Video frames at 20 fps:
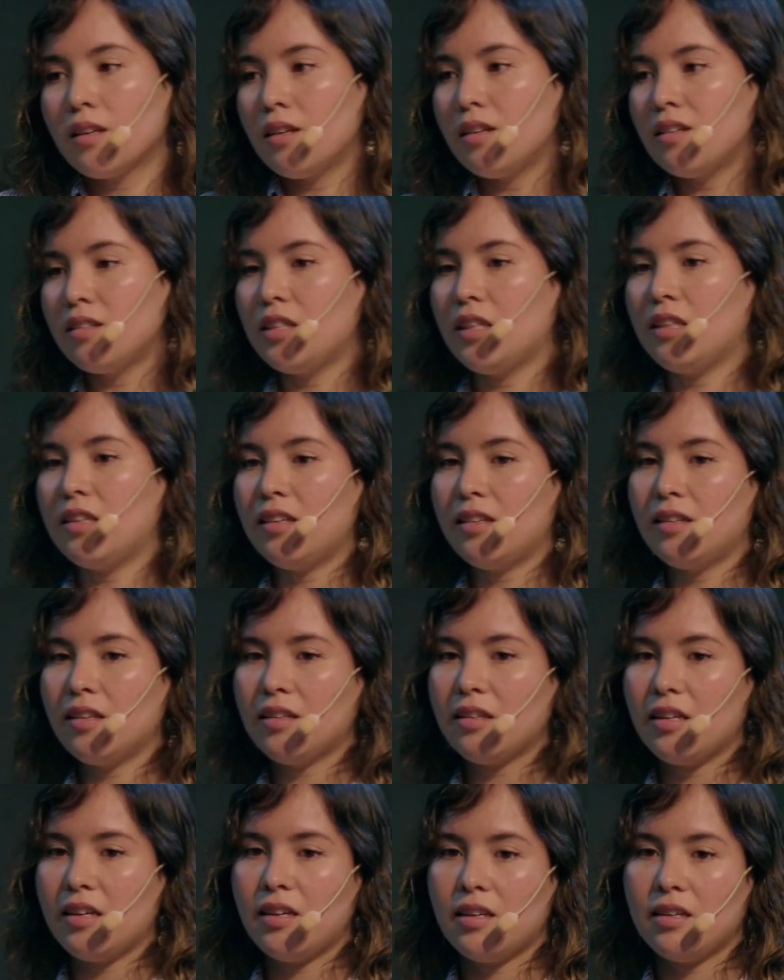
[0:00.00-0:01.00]
synthetic
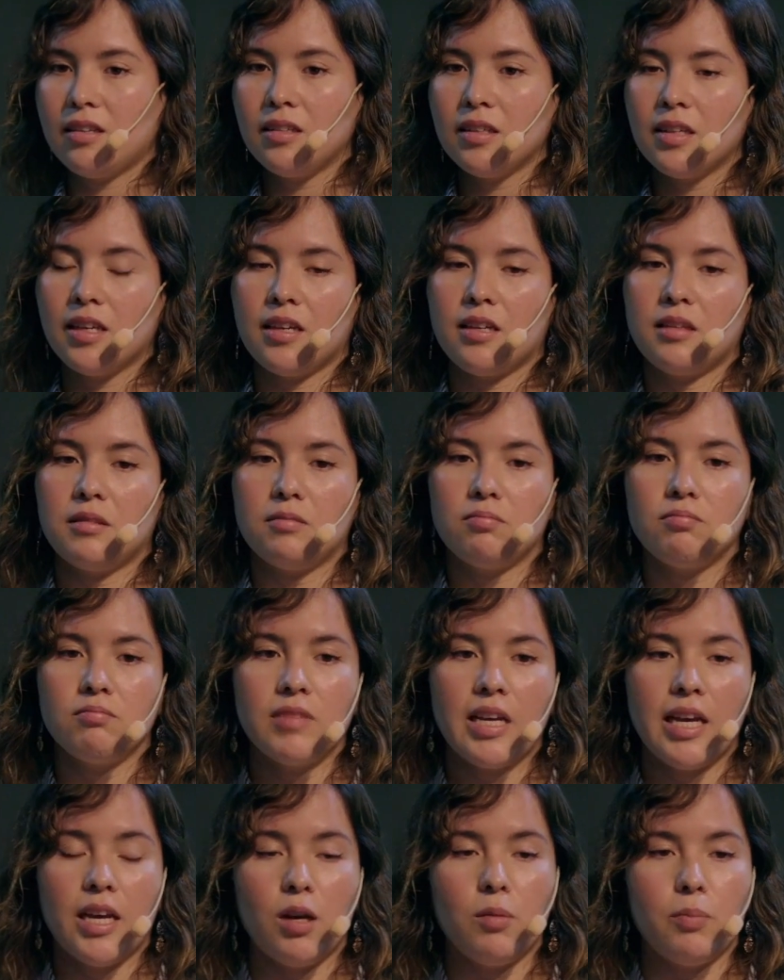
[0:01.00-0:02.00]
data can
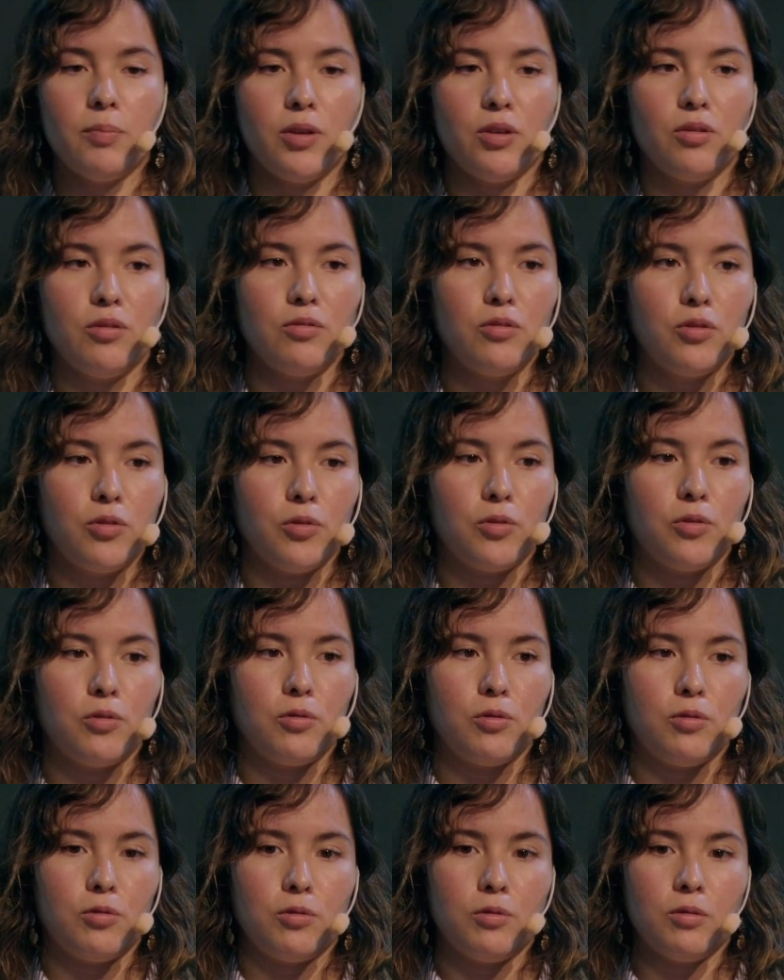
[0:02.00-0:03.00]
help you
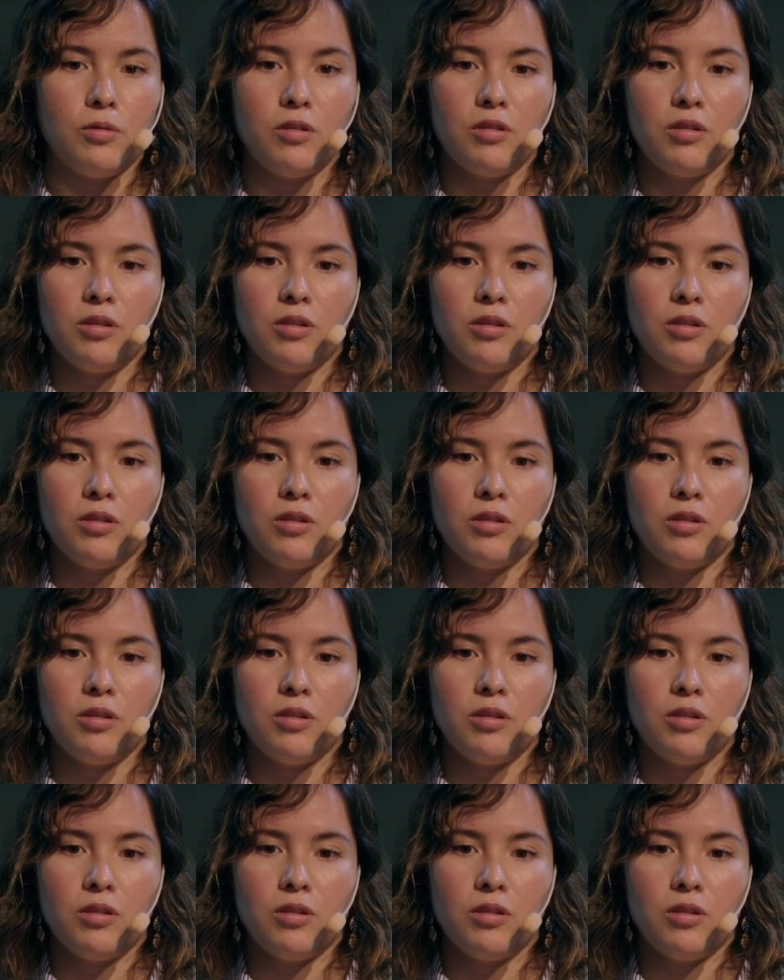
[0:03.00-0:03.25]
to,